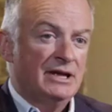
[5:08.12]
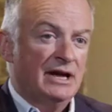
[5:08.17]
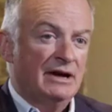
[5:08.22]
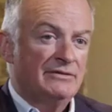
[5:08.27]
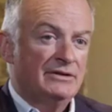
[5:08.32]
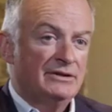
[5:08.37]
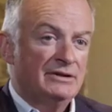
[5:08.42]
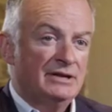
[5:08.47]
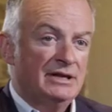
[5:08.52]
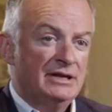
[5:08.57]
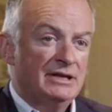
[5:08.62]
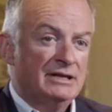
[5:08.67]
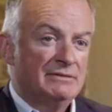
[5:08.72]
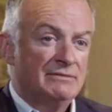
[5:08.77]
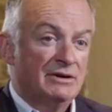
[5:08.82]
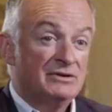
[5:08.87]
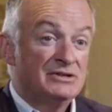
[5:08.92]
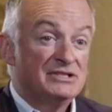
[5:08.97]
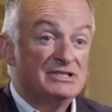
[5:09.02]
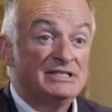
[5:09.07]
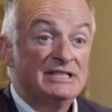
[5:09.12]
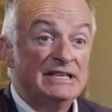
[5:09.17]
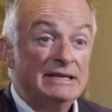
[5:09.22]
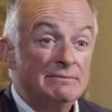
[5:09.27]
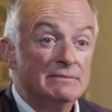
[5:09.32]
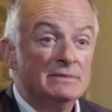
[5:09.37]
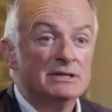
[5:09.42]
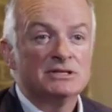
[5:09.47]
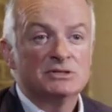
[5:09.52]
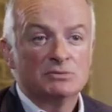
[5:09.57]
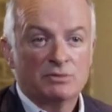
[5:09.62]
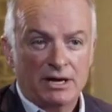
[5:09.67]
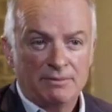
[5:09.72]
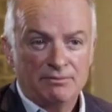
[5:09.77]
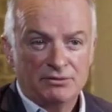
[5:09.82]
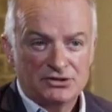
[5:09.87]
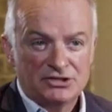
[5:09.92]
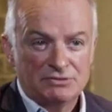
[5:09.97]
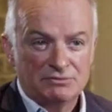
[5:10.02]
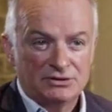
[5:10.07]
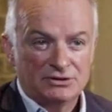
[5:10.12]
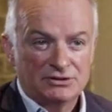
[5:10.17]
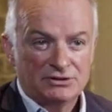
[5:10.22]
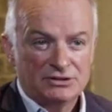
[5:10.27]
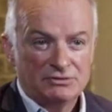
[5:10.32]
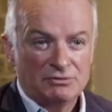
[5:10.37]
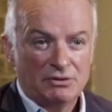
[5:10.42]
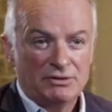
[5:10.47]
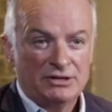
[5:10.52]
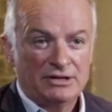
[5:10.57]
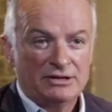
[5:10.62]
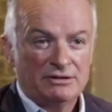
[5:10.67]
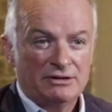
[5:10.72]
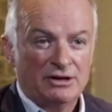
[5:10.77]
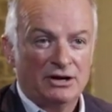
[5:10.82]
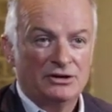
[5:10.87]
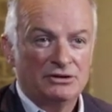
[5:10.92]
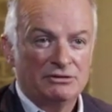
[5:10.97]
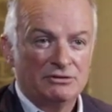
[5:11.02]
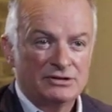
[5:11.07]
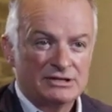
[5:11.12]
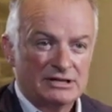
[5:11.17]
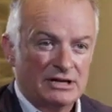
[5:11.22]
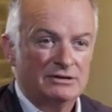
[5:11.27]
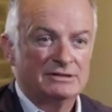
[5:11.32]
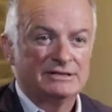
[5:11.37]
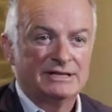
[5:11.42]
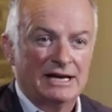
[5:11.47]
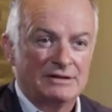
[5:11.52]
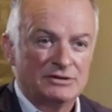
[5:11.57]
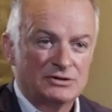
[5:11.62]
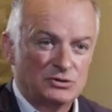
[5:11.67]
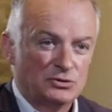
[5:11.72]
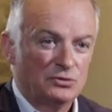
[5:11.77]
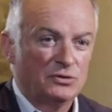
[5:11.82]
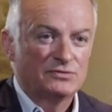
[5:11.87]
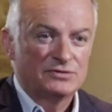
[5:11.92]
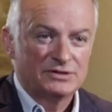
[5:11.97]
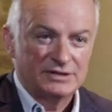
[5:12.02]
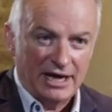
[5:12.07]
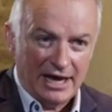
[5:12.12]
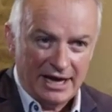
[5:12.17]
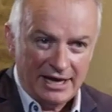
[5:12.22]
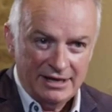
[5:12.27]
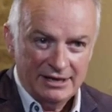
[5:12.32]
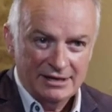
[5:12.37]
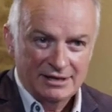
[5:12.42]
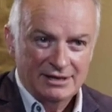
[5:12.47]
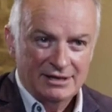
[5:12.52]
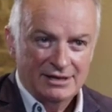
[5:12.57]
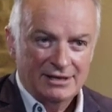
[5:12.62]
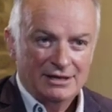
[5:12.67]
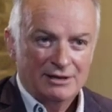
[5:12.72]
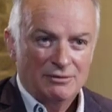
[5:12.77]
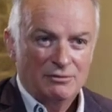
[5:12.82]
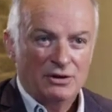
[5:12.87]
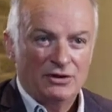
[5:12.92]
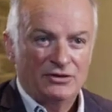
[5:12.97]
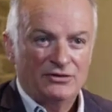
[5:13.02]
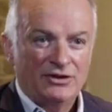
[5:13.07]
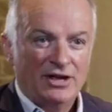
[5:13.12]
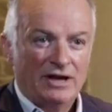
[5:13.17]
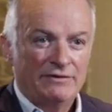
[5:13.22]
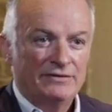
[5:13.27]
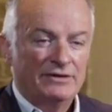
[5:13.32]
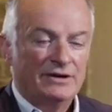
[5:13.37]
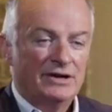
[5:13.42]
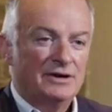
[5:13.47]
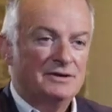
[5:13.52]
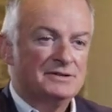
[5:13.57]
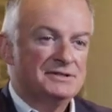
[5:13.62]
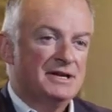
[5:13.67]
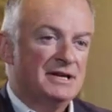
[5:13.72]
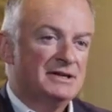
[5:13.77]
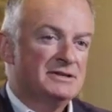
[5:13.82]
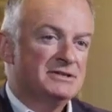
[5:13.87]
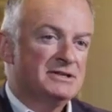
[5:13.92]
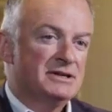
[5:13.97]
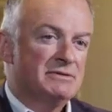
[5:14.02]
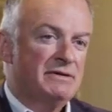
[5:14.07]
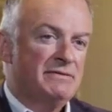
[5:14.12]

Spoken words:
the oven in the most seamless way possible, because what we can't do is close down the store for a day whilst the oven goes in. So